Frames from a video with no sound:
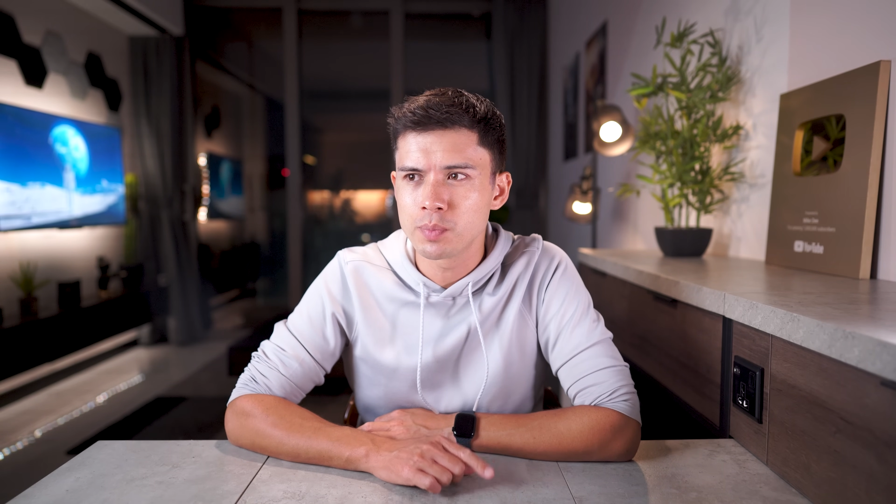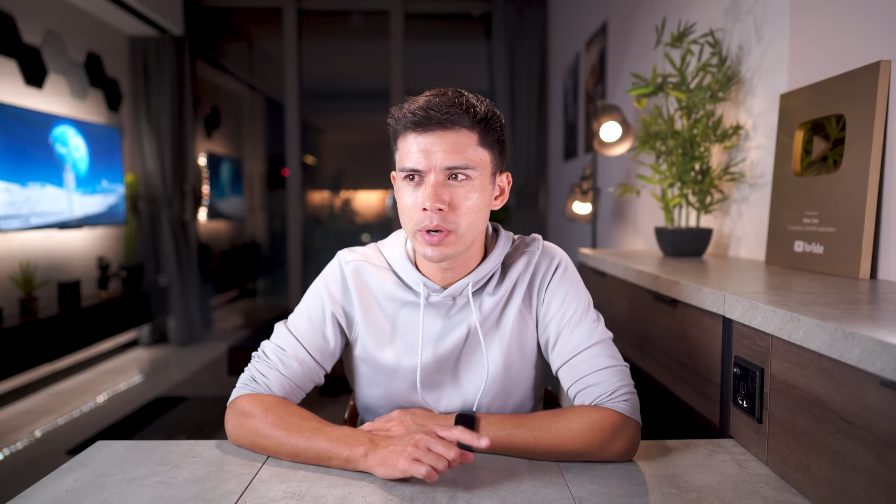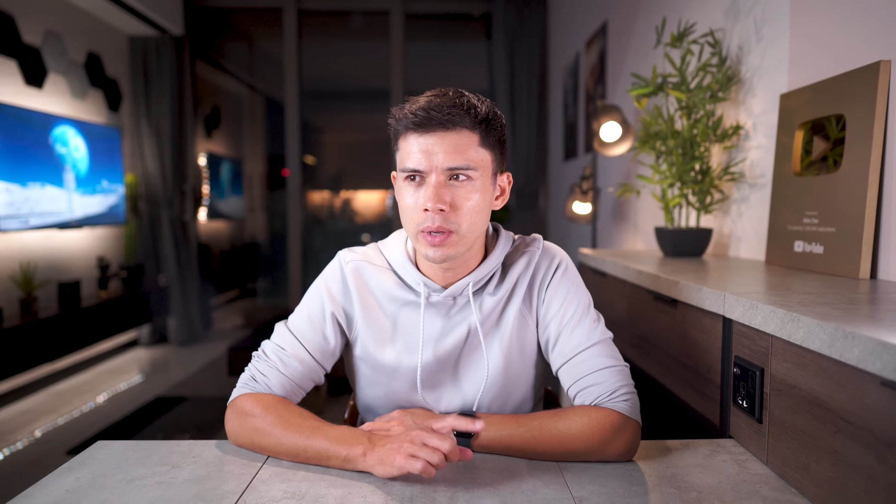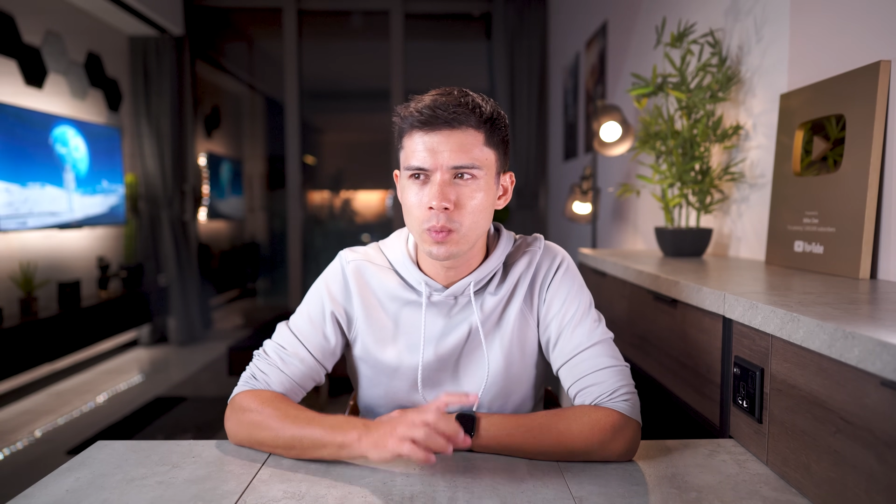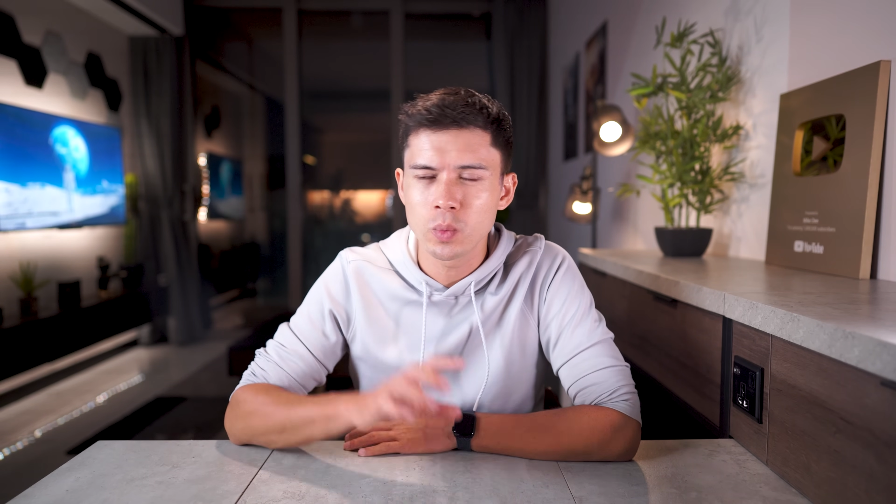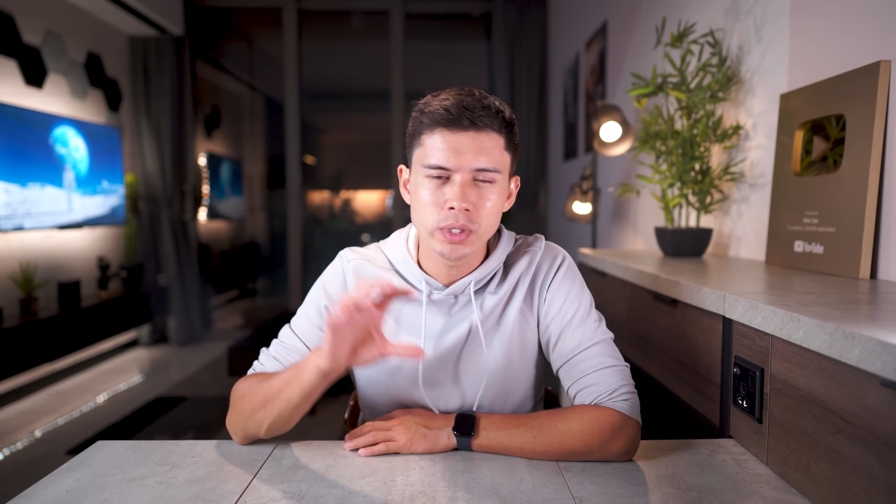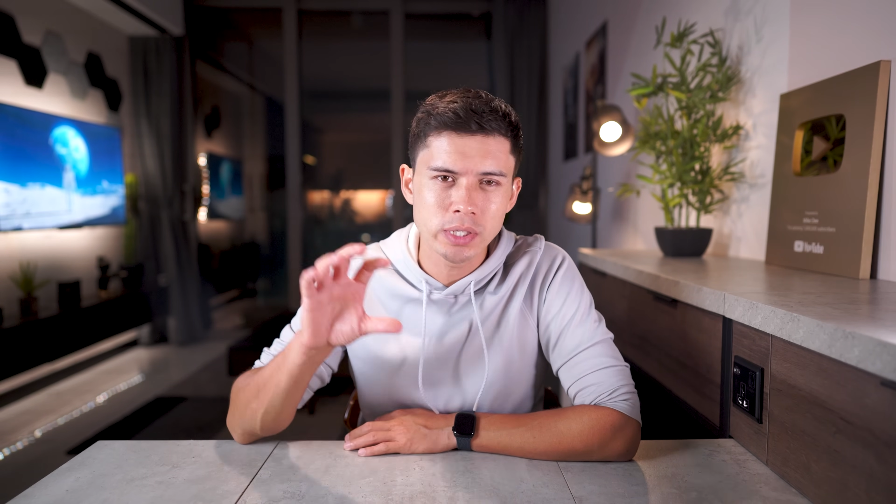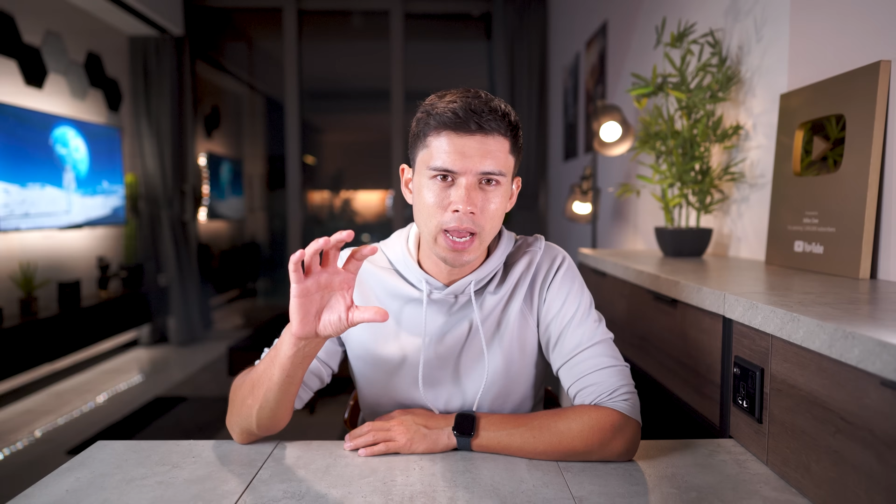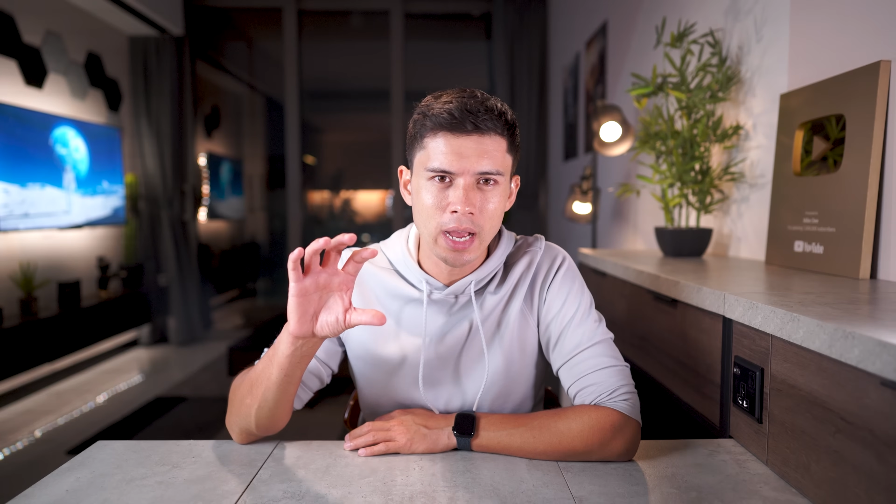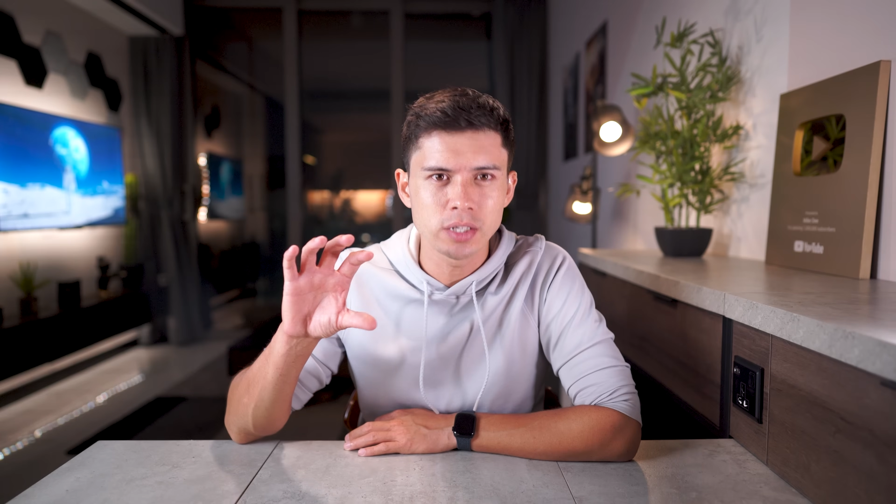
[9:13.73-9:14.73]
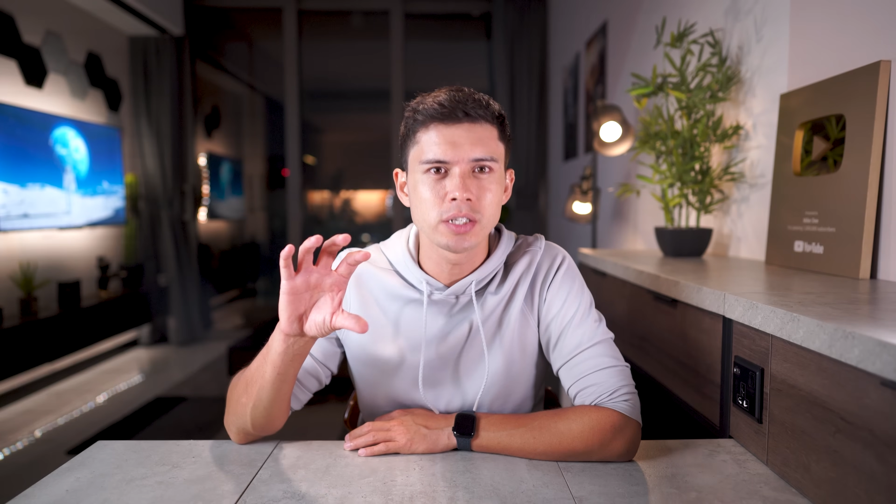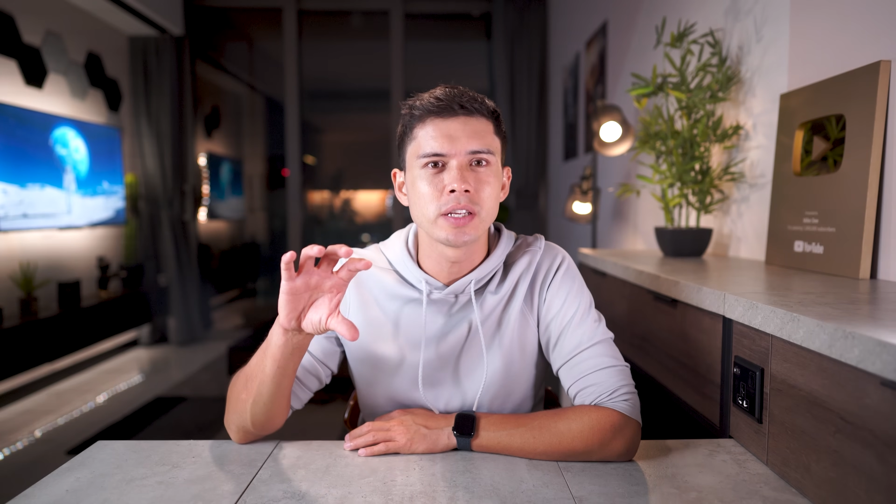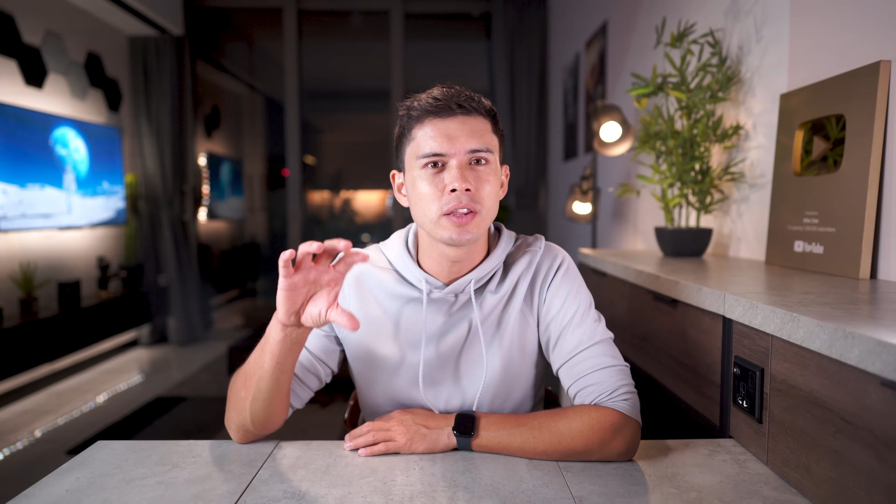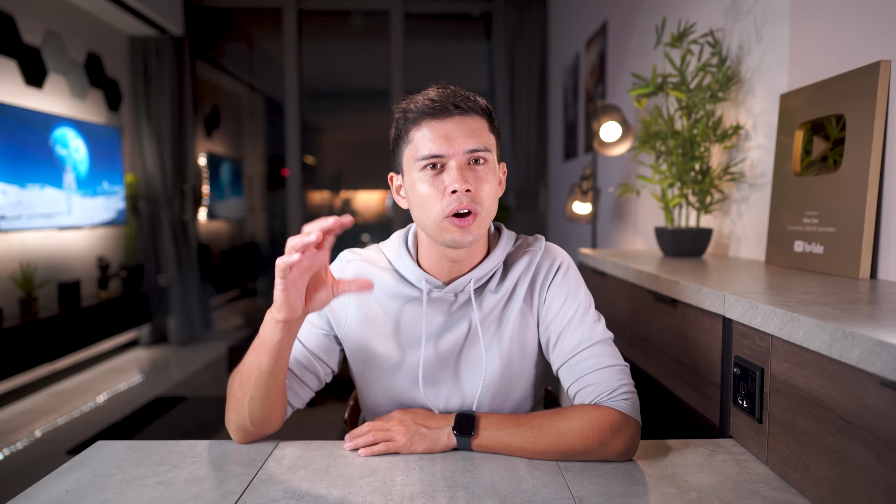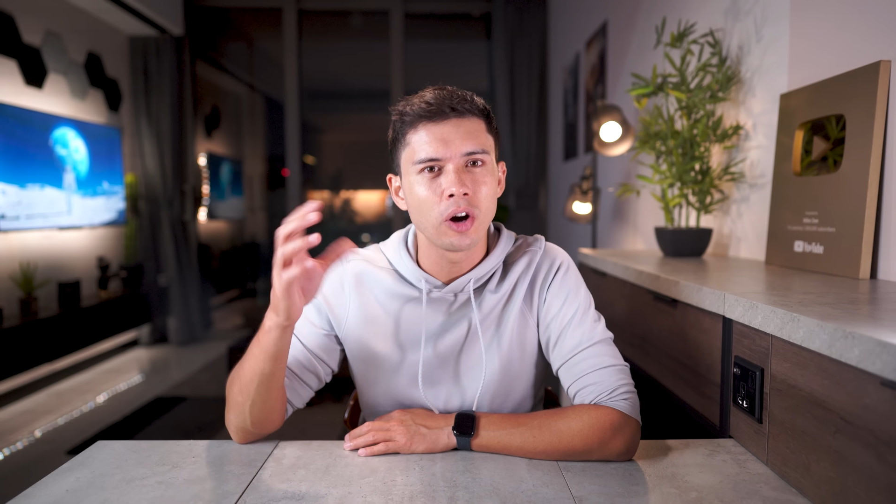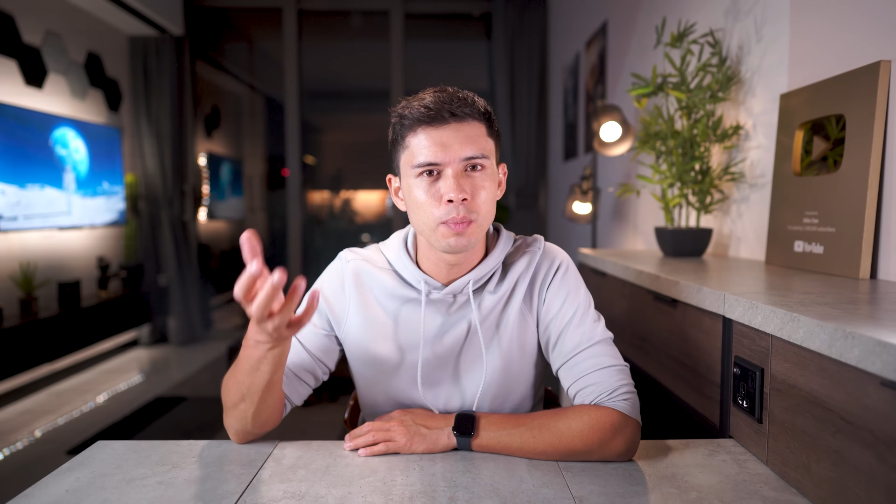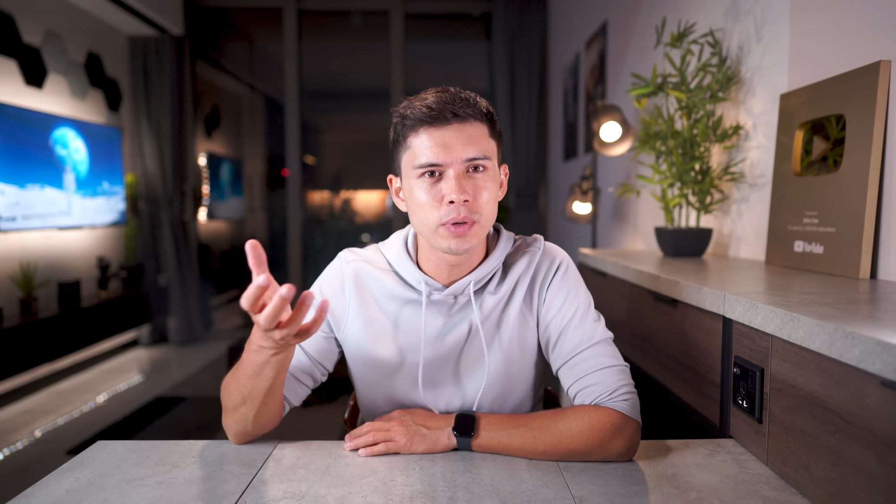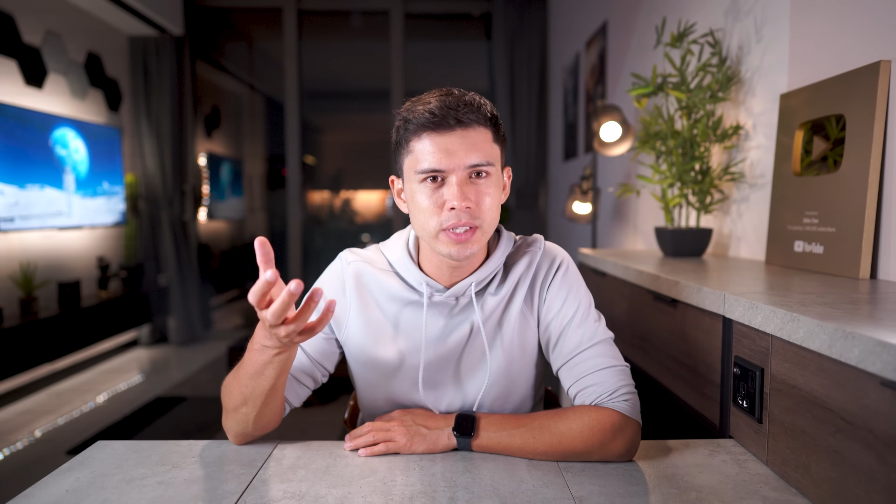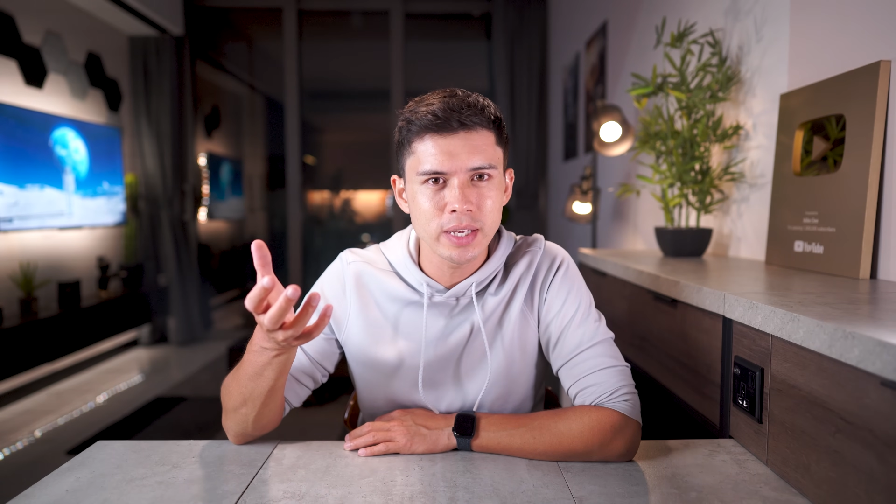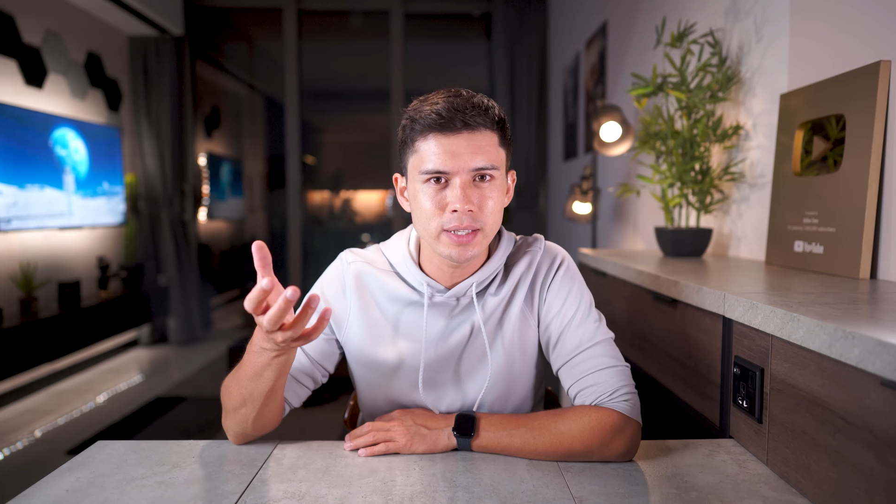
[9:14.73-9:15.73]
but it was actually the
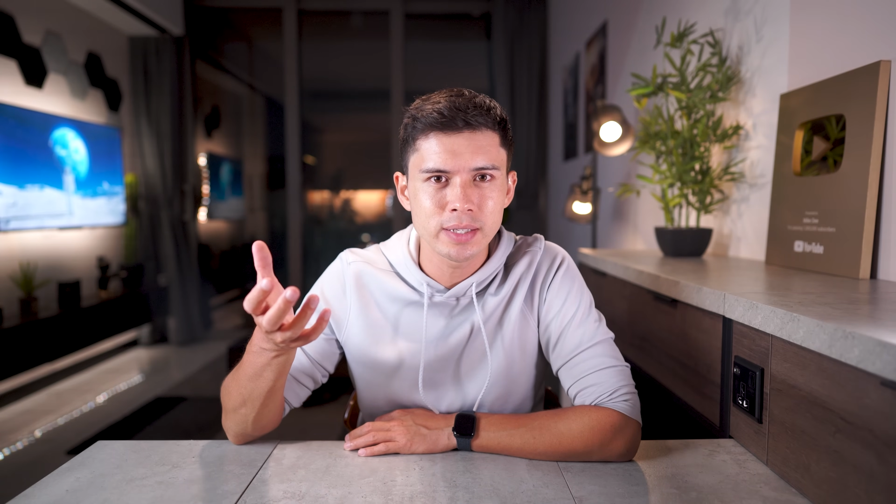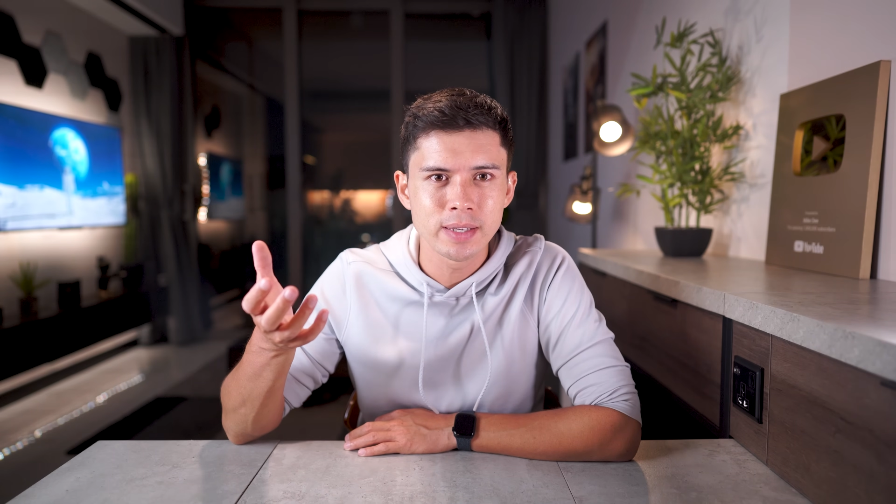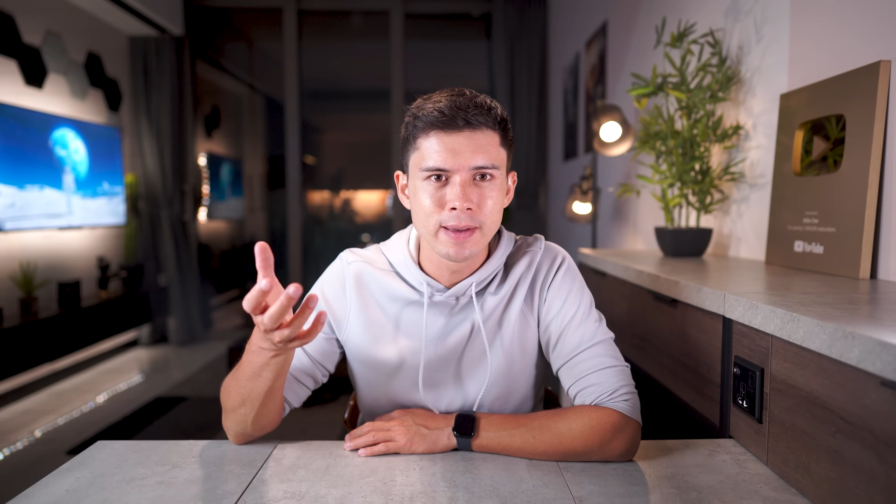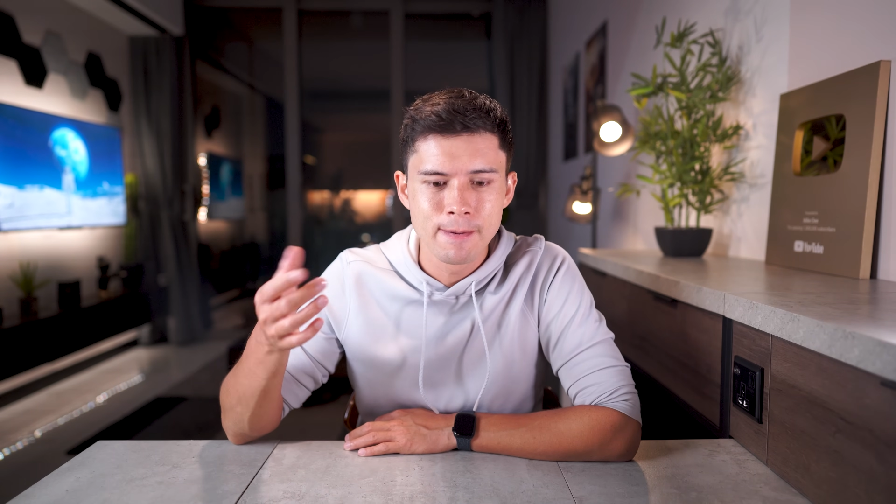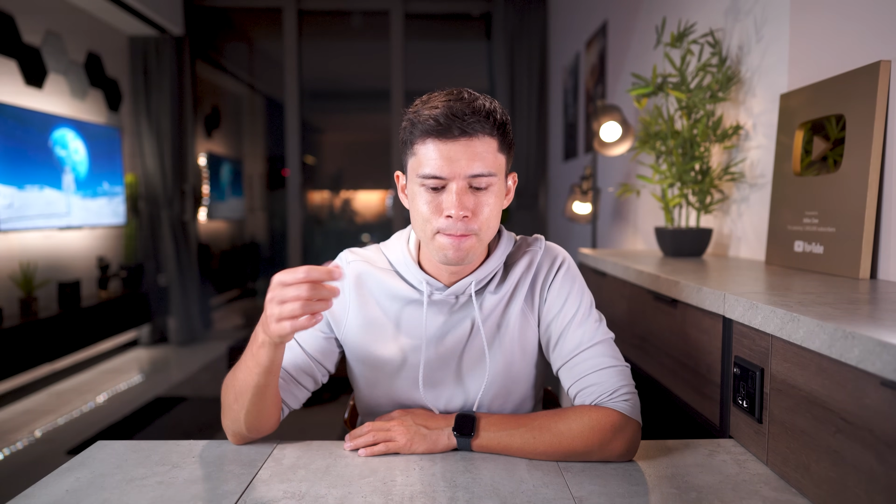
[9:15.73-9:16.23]
opposite.